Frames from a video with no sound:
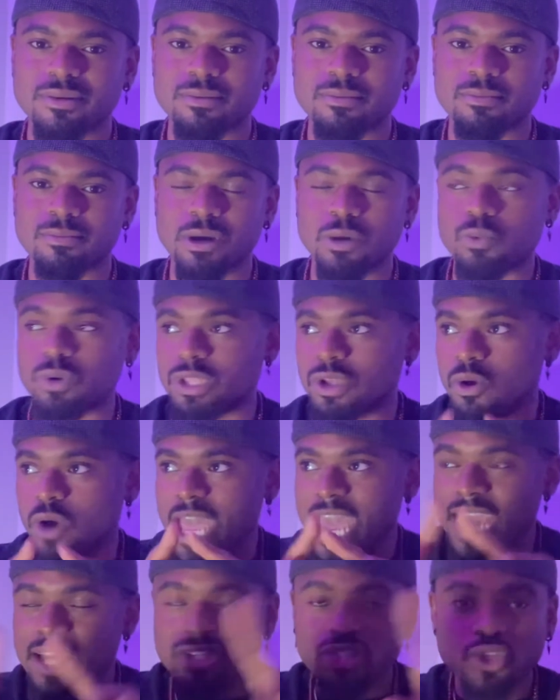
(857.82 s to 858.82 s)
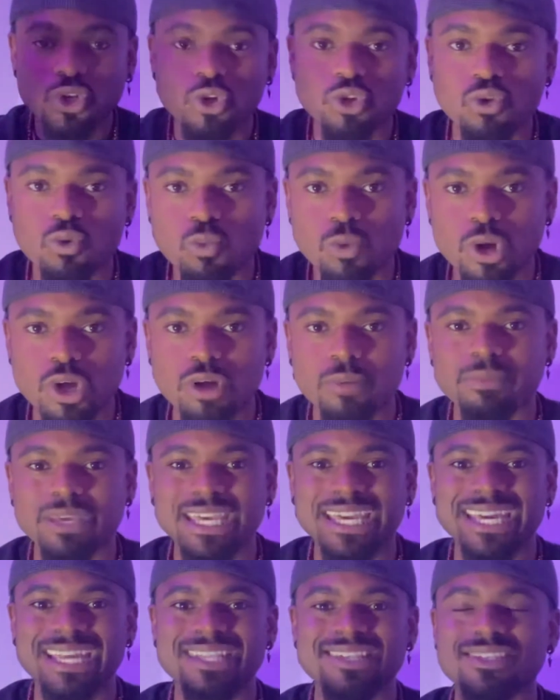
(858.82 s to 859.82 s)
But when the external world
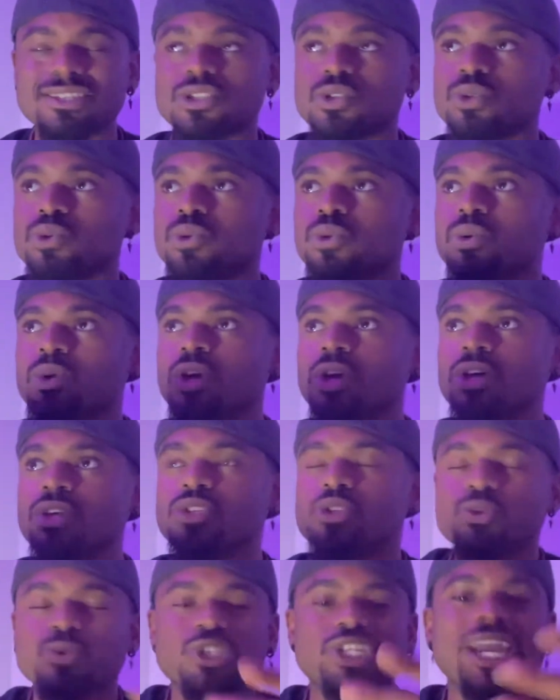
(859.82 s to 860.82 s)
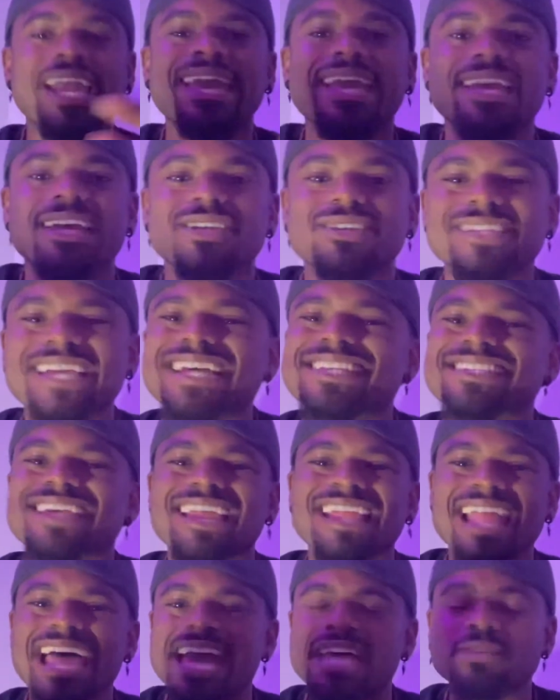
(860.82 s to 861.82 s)
begins to change, that's the
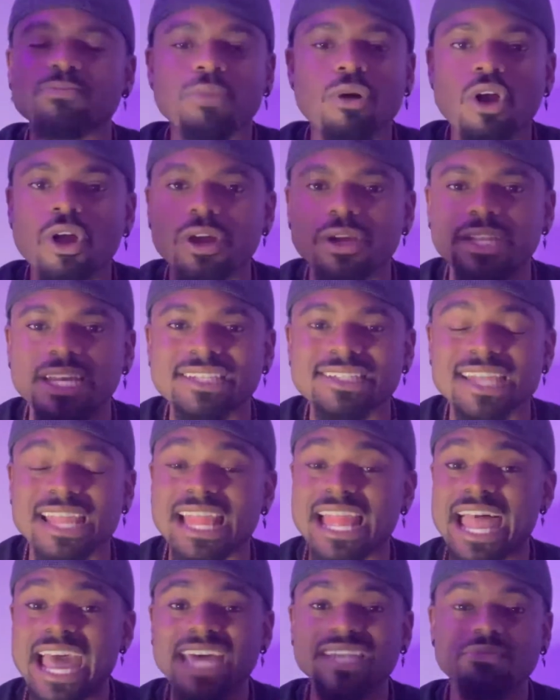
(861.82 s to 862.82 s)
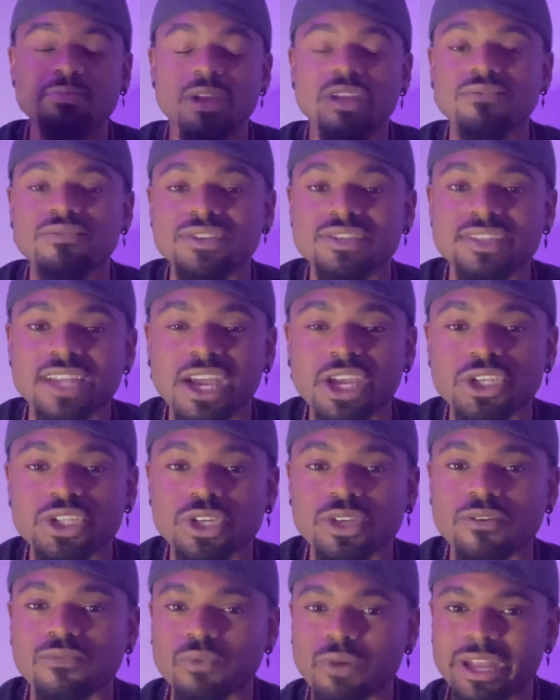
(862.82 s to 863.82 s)
last part. That's the last
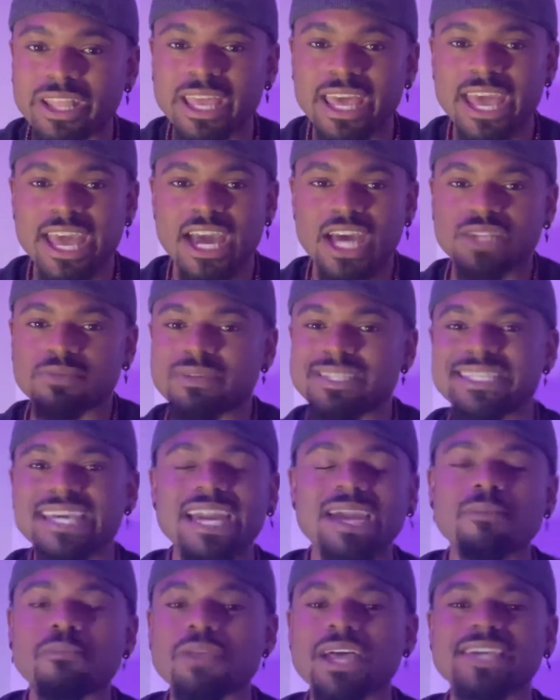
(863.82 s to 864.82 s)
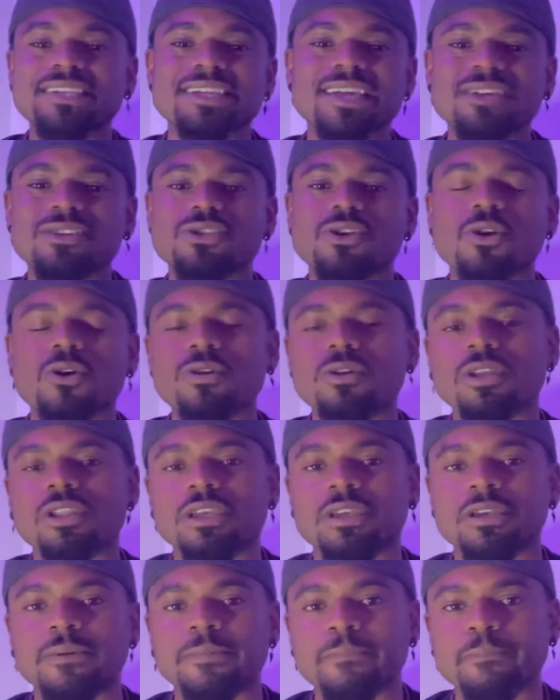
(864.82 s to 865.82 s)
manifestation of what has been taking place
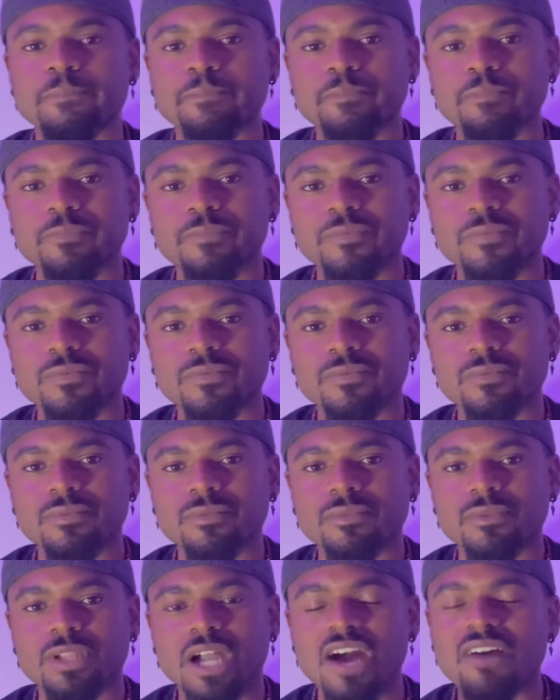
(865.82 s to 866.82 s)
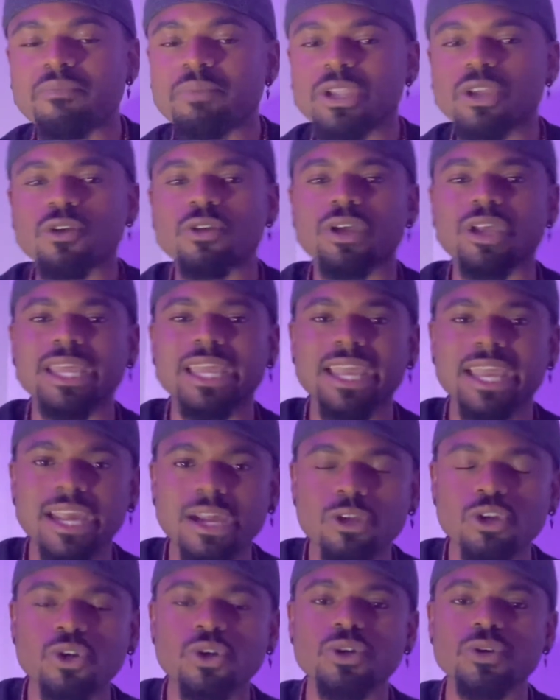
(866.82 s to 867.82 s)
internally. I've been on an
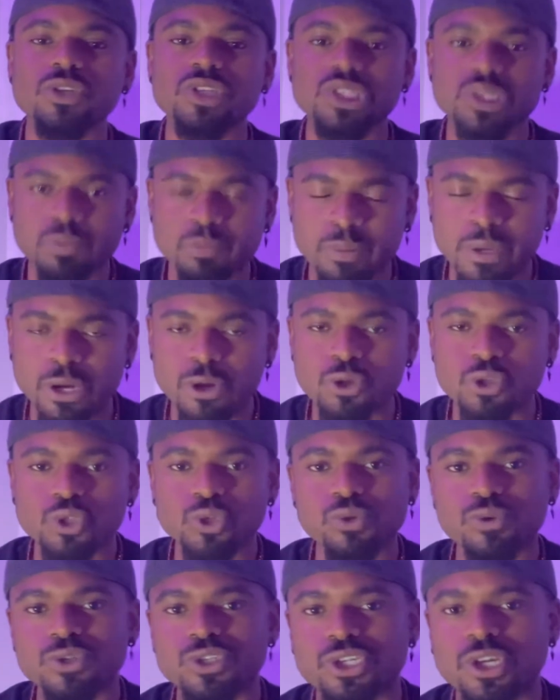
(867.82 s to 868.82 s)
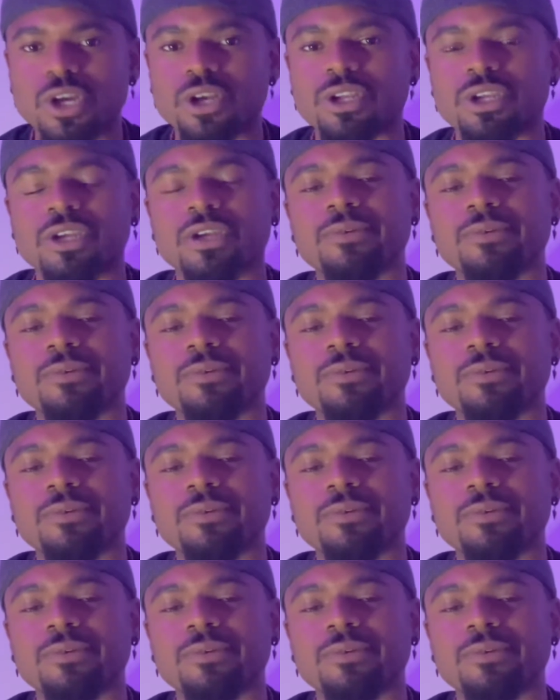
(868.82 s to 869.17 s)
inner spiritual journey.